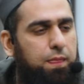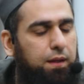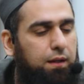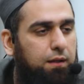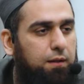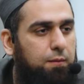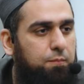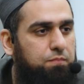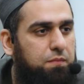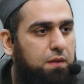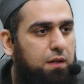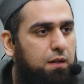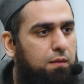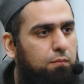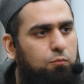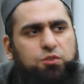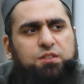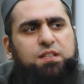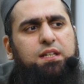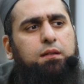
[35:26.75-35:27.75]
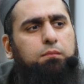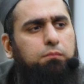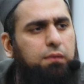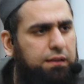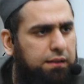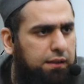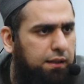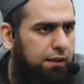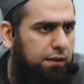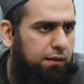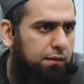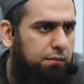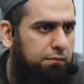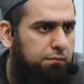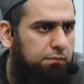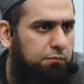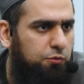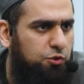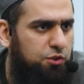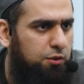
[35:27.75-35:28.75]
Theek hai, mujhe ek masla hai,
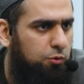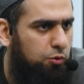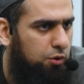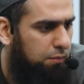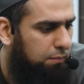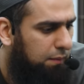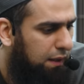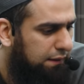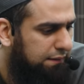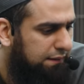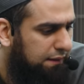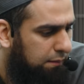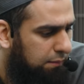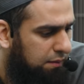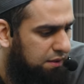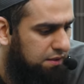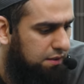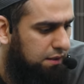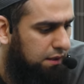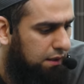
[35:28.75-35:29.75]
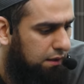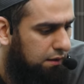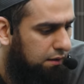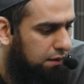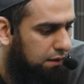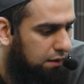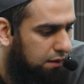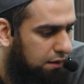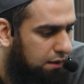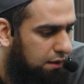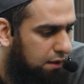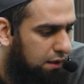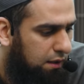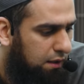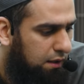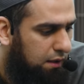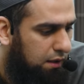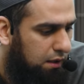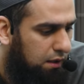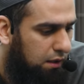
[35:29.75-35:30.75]
mujhe koi baat samajhni hai. Theek
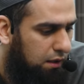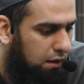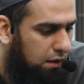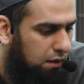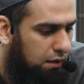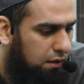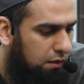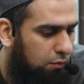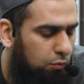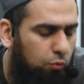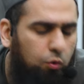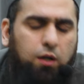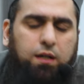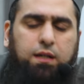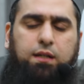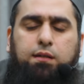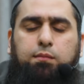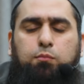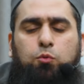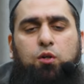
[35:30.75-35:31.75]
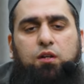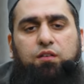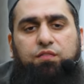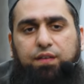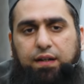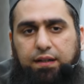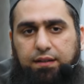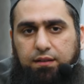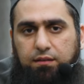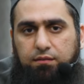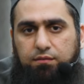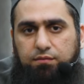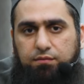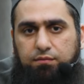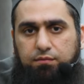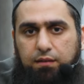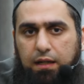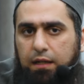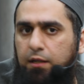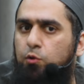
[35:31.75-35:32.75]
hai, what is more effective?
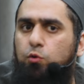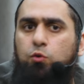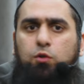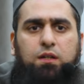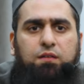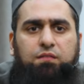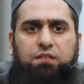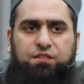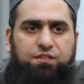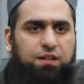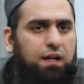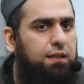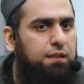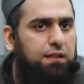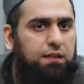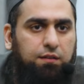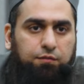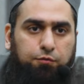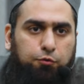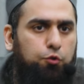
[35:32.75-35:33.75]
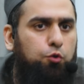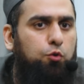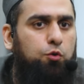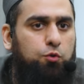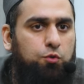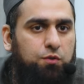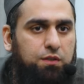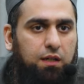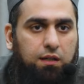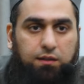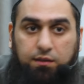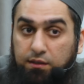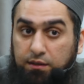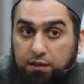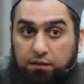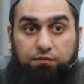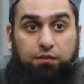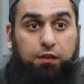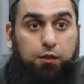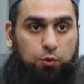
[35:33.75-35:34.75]
And you could even try this if you don't know the answer.
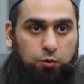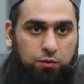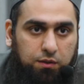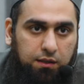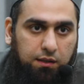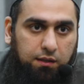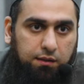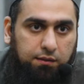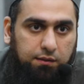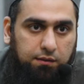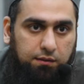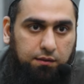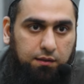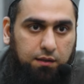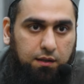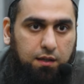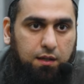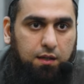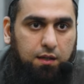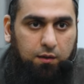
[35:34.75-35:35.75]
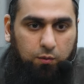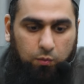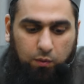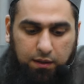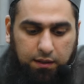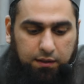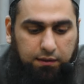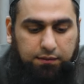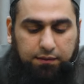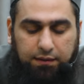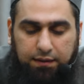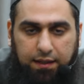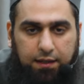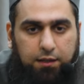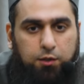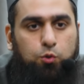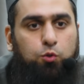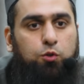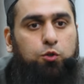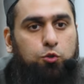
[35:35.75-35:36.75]
Some will know the answer. One is that
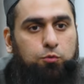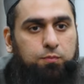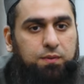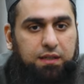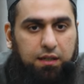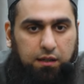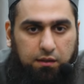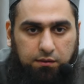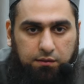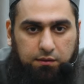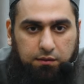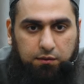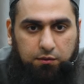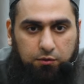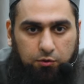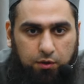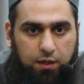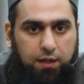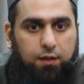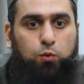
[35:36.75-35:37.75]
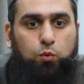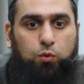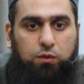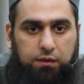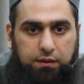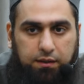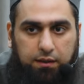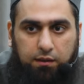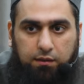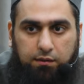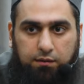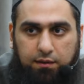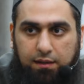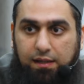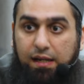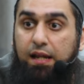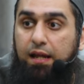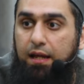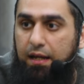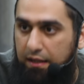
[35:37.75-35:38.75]
I YouTube the answer or I Google the
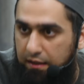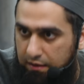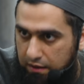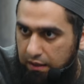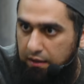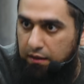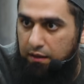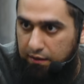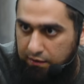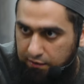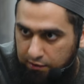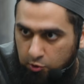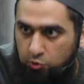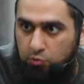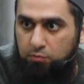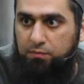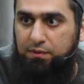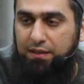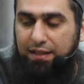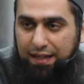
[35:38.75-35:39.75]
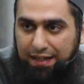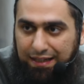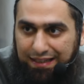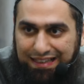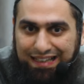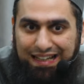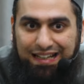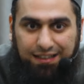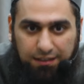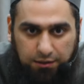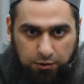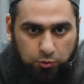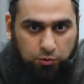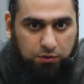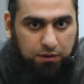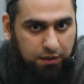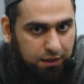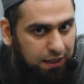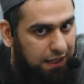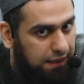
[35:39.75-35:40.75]
answer and assume that I get
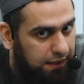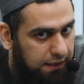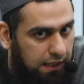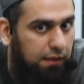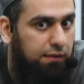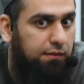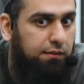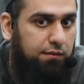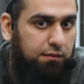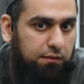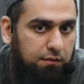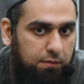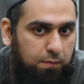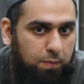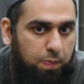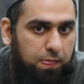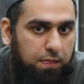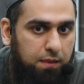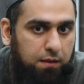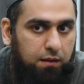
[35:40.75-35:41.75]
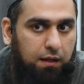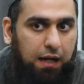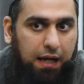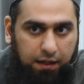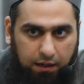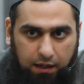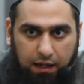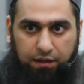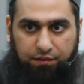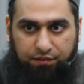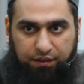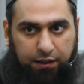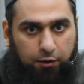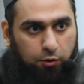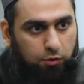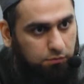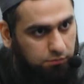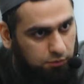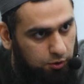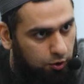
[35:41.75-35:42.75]
to the right answer. I
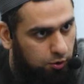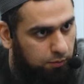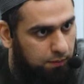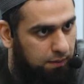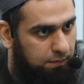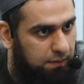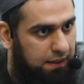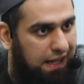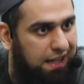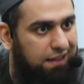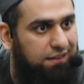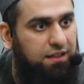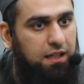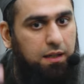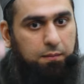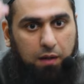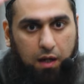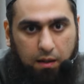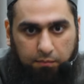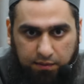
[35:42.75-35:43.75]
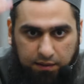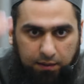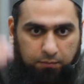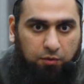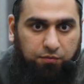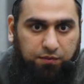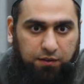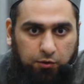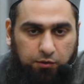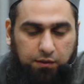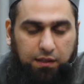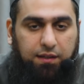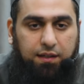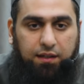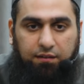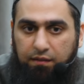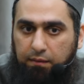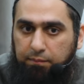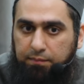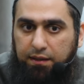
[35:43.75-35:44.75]
read on, you know, maybe Ask Imam, some of the
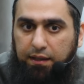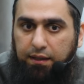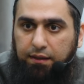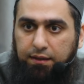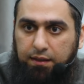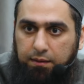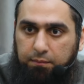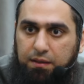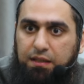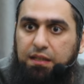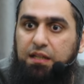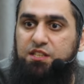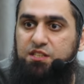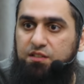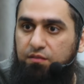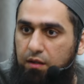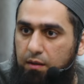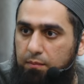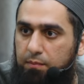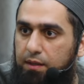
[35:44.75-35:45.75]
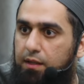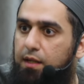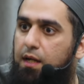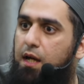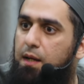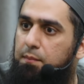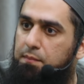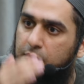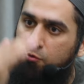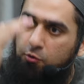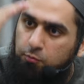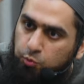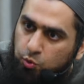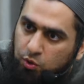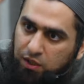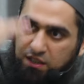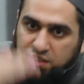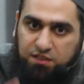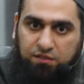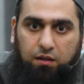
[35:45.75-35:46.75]
authentic websites, that this is the answer. I will
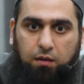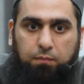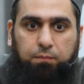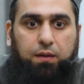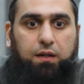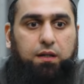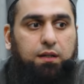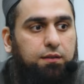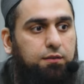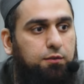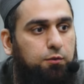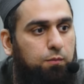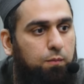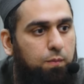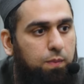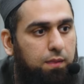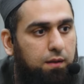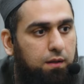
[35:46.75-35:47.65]
read the whole answer.